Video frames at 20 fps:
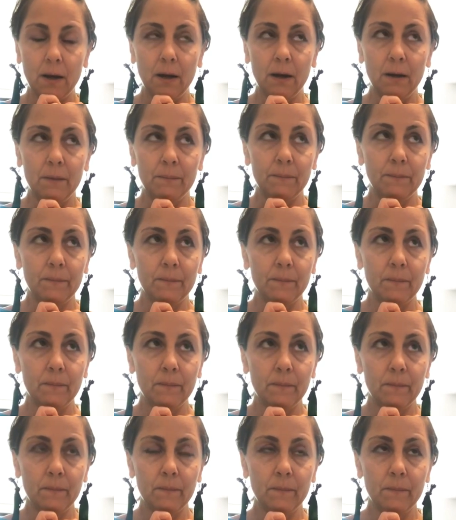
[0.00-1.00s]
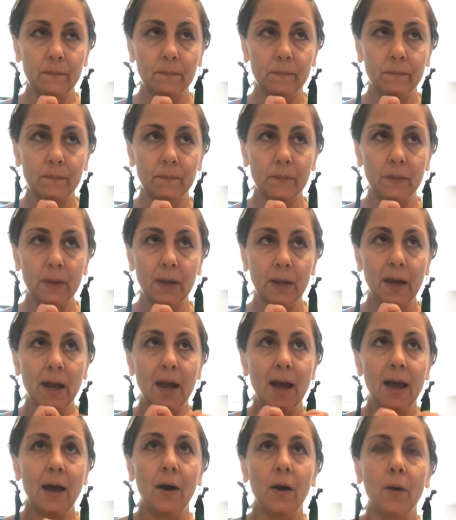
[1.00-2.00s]

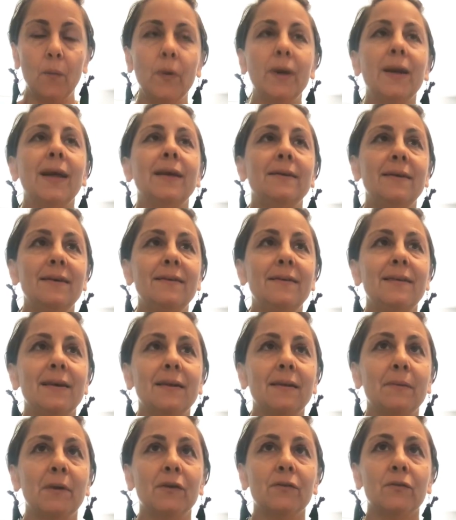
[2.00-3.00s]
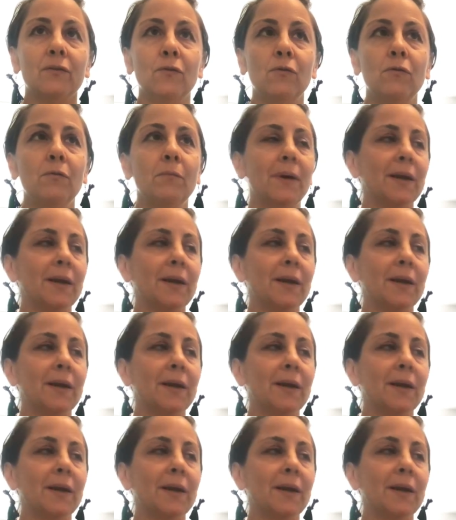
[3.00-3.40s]
And when I did take them out of school,